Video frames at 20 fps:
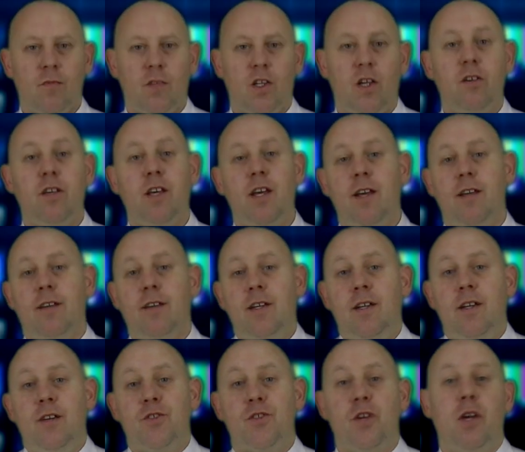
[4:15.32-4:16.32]
Okay,
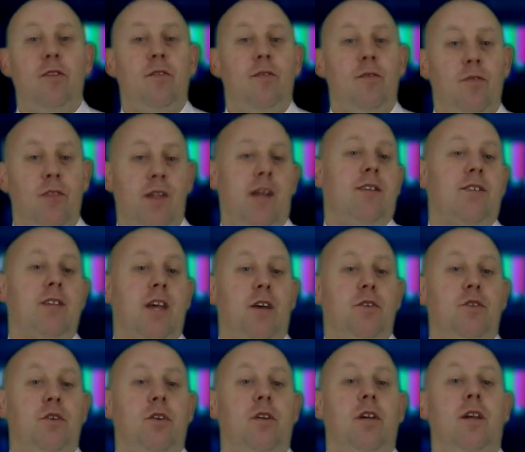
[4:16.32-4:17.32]
so that's how
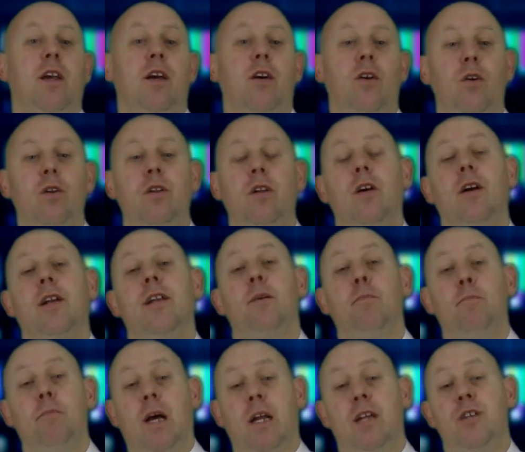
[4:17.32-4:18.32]
you can get online
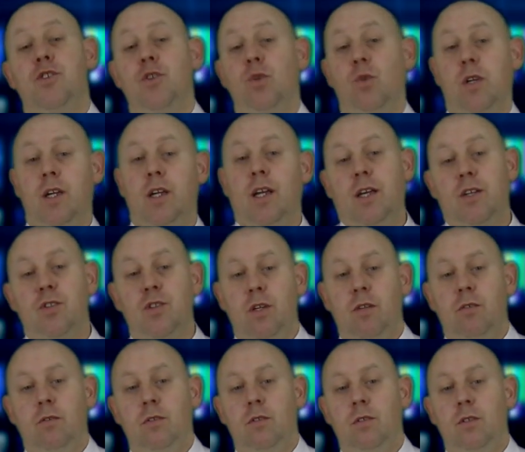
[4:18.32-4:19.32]
and manage your connection.
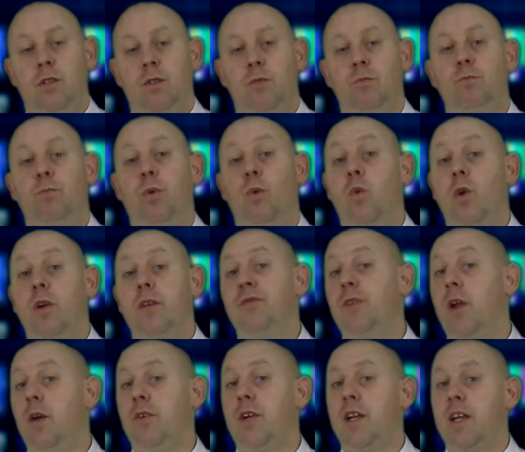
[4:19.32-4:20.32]
But what if
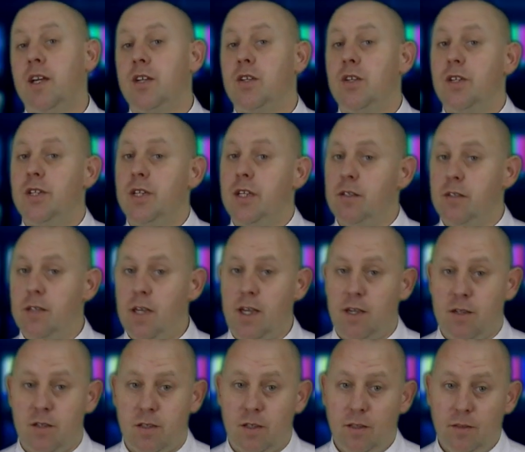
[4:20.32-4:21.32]
no connections
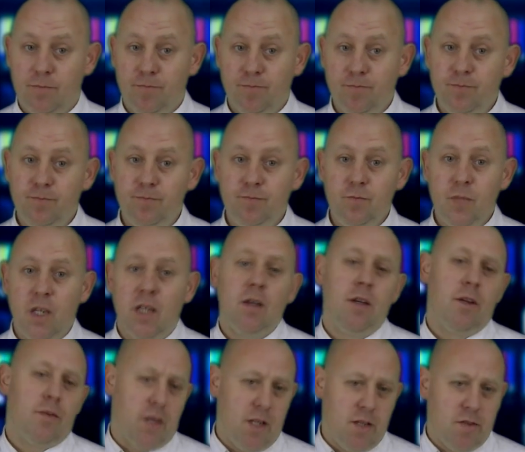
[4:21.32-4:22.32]
exist?
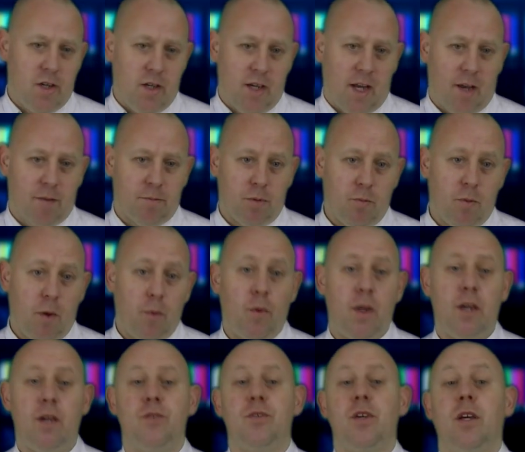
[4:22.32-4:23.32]
This can happen when
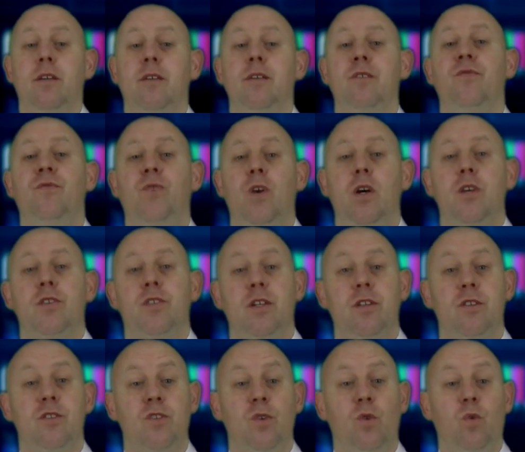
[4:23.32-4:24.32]
Windows eight is first
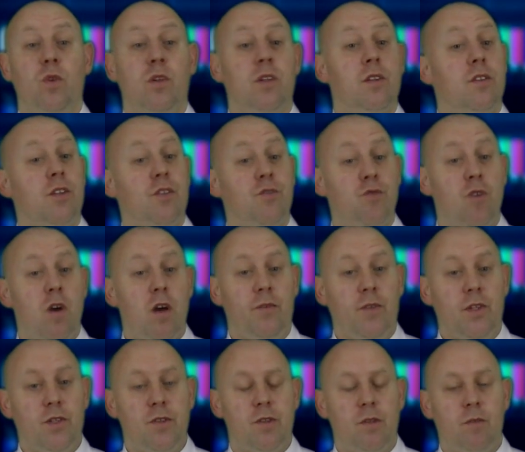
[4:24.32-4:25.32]
installed and the
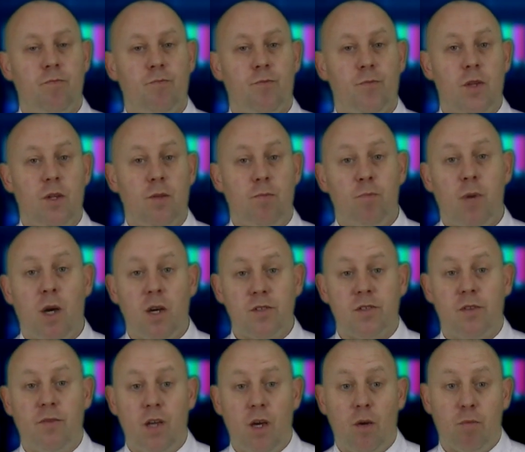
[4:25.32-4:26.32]
drivers, the
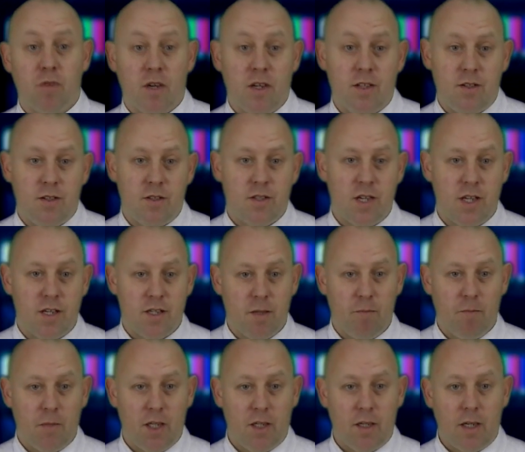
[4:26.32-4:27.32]
parts of the operating
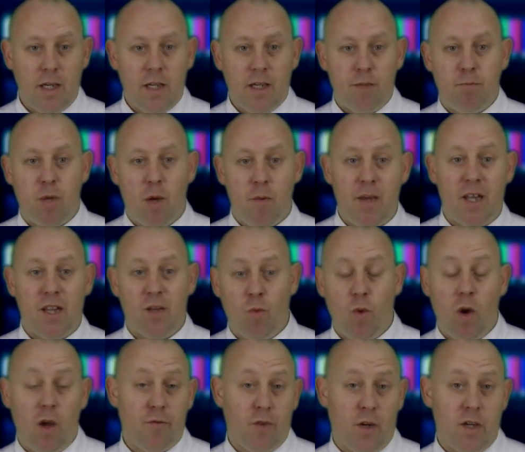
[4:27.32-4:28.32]
system that permit the
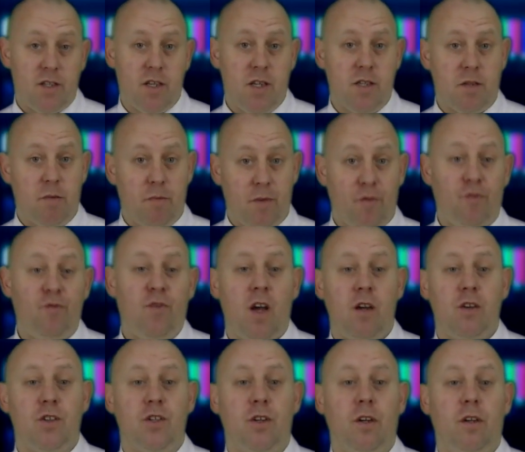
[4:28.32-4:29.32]
Wi-Fi system to
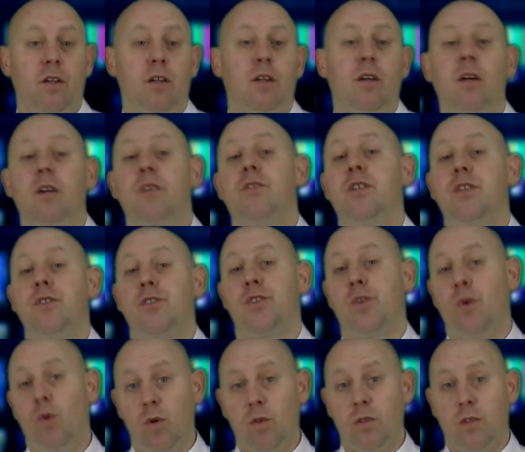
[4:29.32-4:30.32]
function, aren't
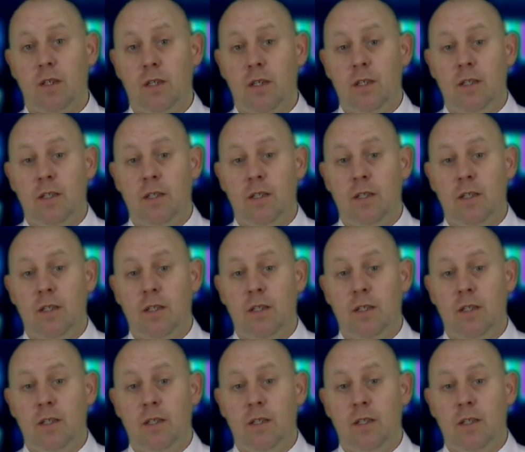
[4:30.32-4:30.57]
installed.